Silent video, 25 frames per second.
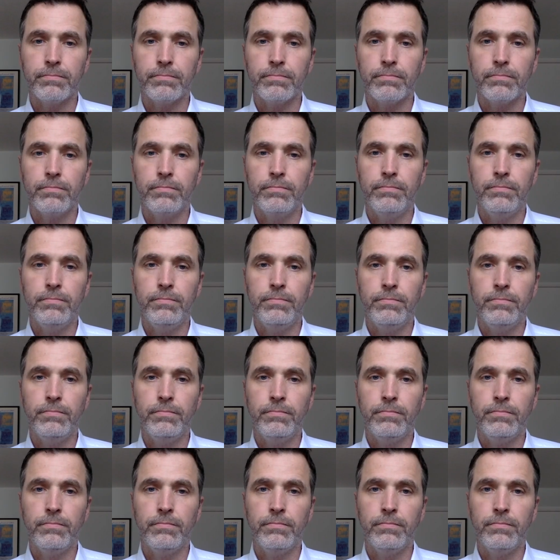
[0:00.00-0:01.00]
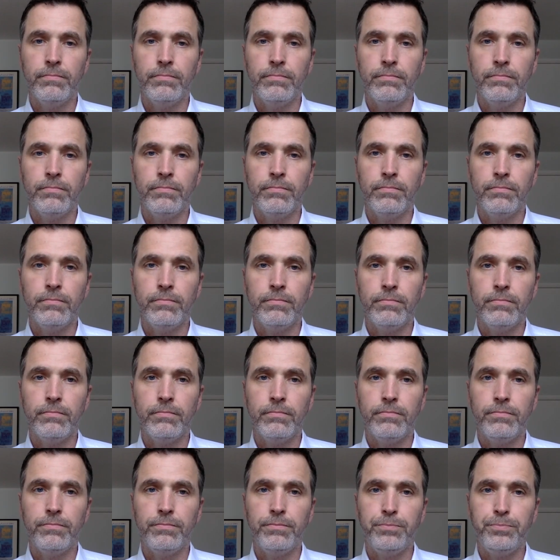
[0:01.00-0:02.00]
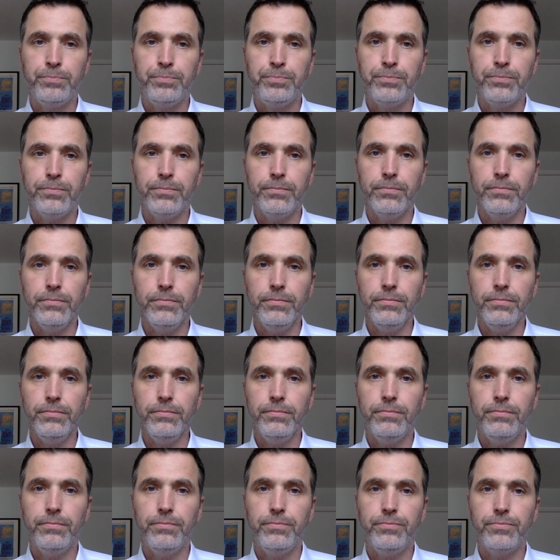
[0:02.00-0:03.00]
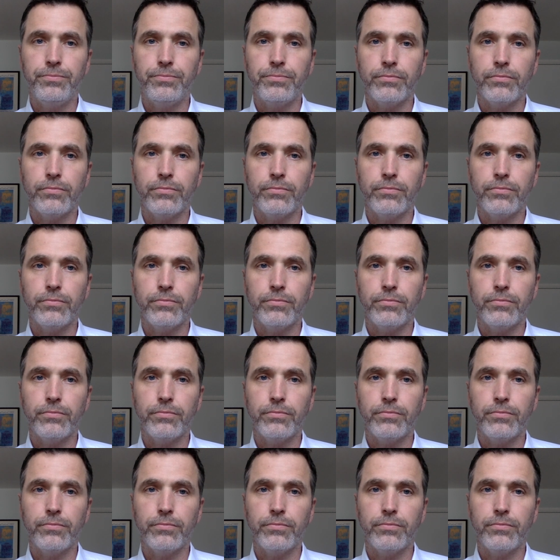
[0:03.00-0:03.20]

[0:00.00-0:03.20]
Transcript: Nobody speaks.